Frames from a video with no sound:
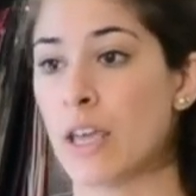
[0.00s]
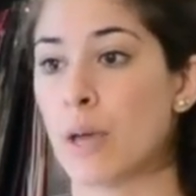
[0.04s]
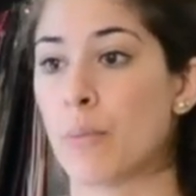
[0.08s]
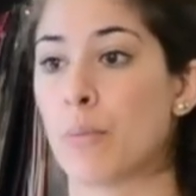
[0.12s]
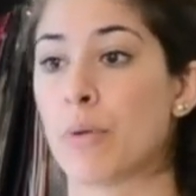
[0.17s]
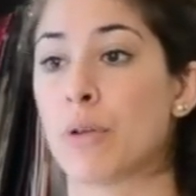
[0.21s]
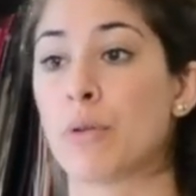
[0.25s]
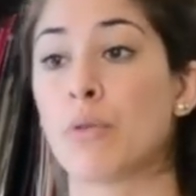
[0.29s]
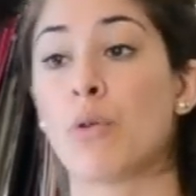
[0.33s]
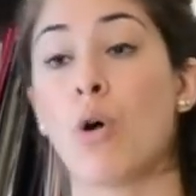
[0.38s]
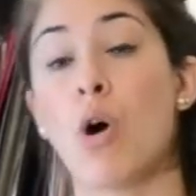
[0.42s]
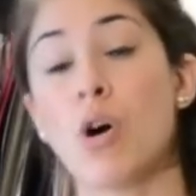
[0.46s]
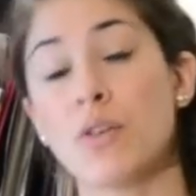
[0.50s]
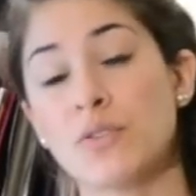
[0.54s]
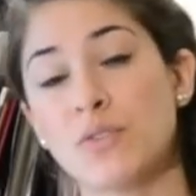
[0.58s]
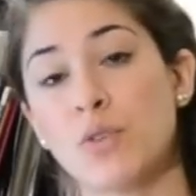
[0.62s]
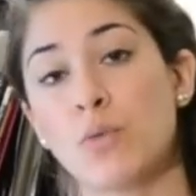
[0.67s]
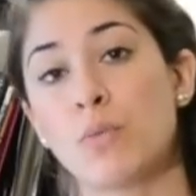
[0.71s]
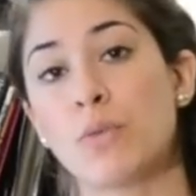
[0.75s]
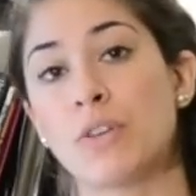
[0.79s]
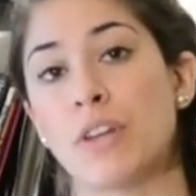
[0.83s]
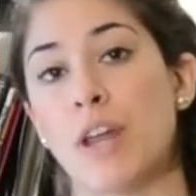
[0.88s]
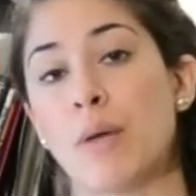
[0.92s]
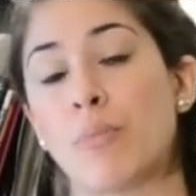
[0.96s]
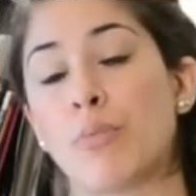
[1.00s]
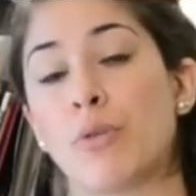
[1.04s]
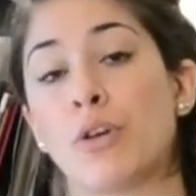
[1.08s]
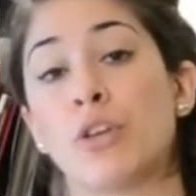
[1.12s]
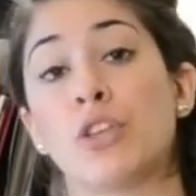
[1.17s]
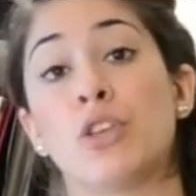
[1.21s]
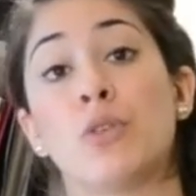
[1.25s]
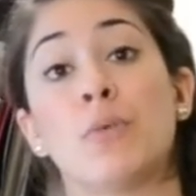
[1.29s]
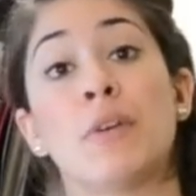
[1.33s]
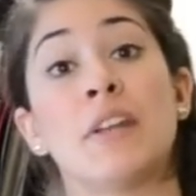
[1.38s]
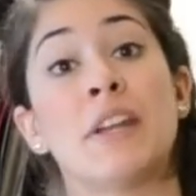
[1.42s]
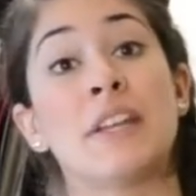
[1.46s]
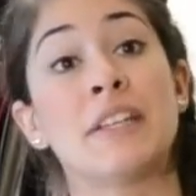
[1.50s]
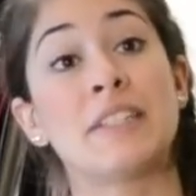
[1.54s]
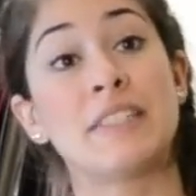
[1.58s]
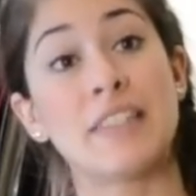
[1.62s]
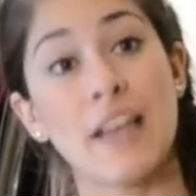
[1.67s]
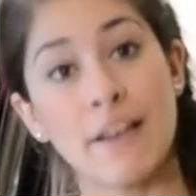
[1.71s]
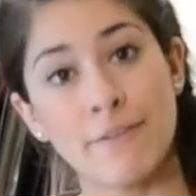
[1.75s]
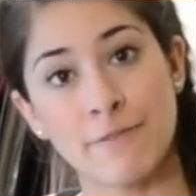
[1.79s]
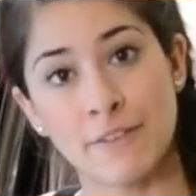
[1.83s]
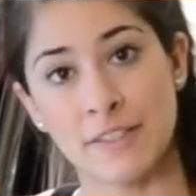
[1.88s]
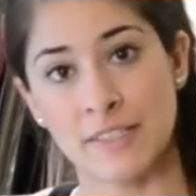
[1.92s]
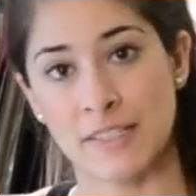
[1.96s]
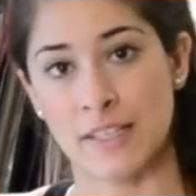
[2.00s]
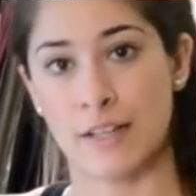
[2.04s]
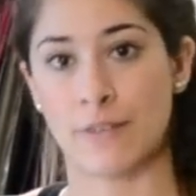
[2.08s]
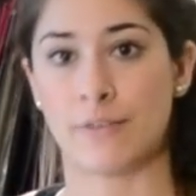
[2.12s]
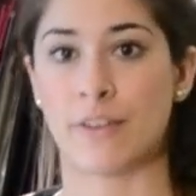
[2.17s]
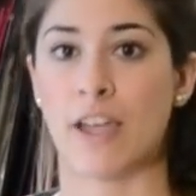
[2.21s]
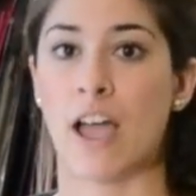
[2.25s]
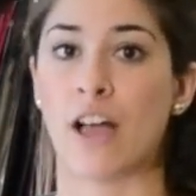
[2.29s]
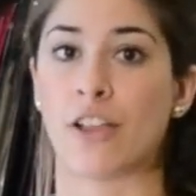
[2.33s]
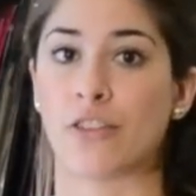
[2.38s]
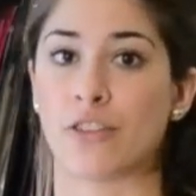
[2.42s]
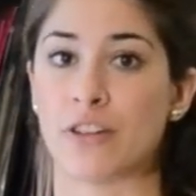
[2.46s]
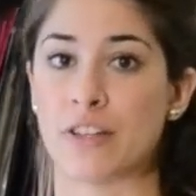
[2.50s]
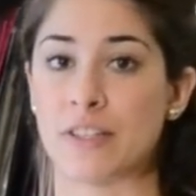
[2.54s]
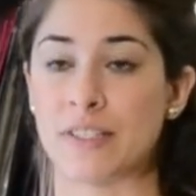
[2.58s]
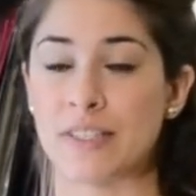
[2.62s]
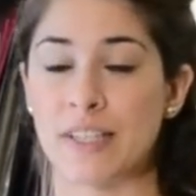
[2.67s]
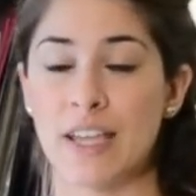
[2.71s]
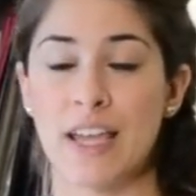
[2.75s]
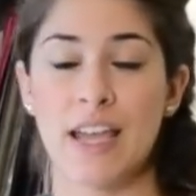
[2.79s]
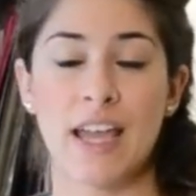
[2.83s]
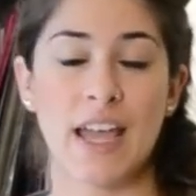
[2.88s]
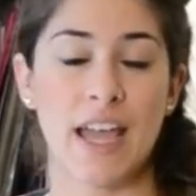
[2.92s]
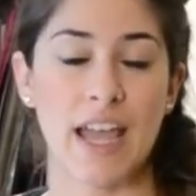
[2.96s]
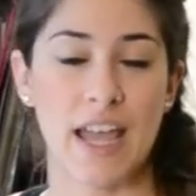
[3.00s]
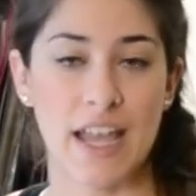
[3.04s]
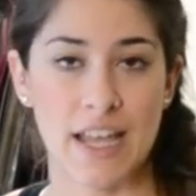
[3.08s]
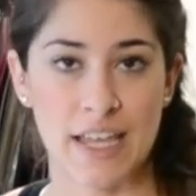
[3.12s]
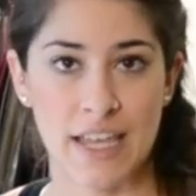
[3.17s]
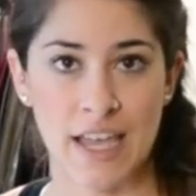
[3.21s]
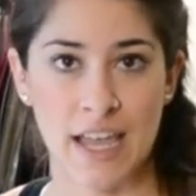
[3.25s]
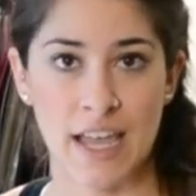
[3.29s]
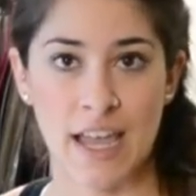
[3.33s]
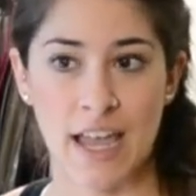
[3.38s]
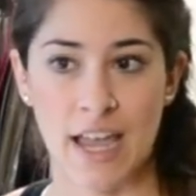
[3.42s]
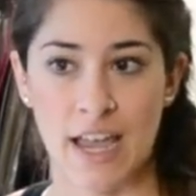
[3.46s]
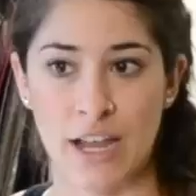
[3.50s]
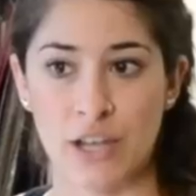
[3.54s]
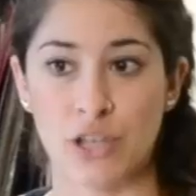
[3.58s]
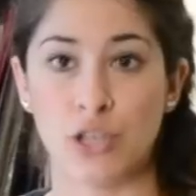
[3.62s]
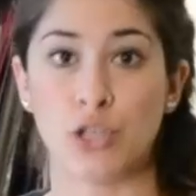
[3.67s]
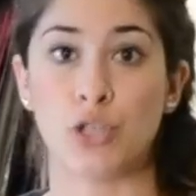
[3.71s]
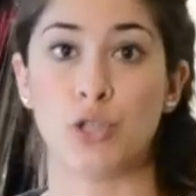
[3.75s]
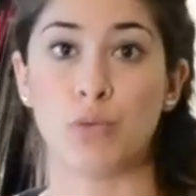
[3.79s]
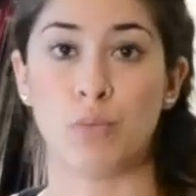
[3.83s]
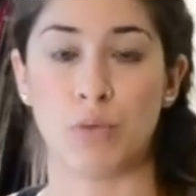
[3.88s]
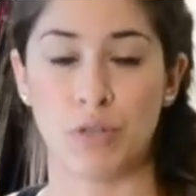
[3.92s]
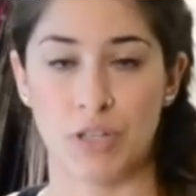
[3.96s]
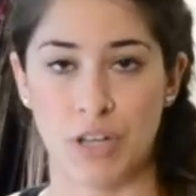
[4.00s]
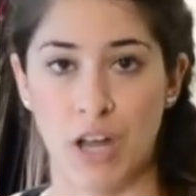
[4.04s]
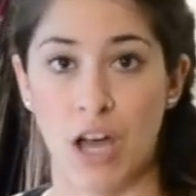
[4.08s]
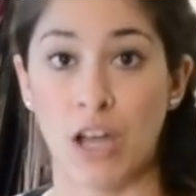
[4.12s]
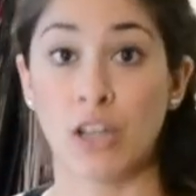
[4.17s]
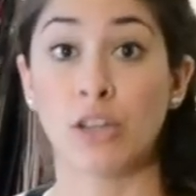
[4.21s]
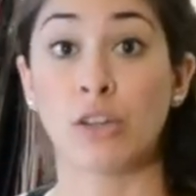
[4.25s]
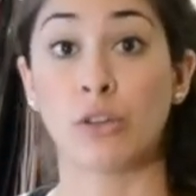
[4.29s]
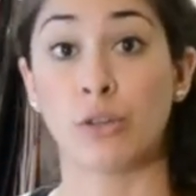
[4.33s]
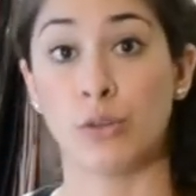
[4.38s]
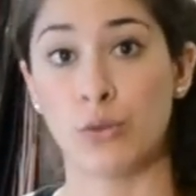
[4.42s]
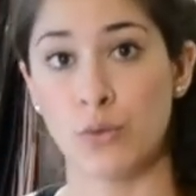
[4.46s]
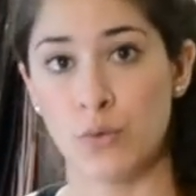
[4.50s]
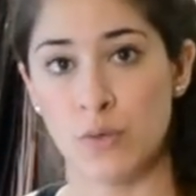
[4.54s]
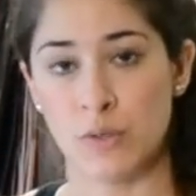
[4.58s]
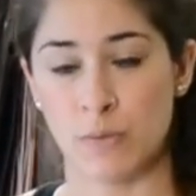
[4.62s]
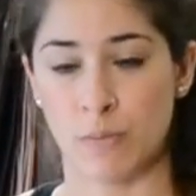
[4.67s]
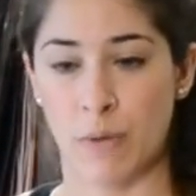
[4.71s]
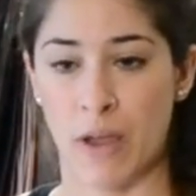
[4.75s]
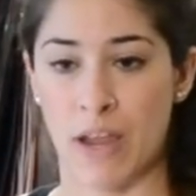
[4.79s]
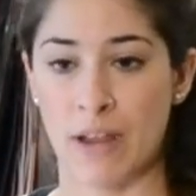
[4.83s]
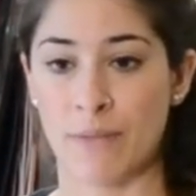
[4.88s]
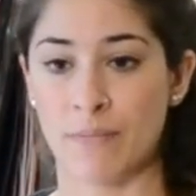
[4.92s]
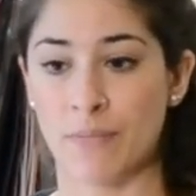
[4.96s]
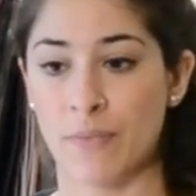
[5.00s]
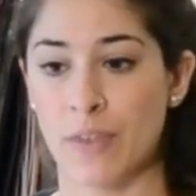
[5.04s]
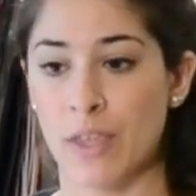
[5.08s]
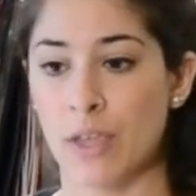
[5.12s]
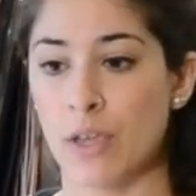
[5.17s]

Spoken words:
but it also would not put you in a deficit of calories, aka you would not lose weight.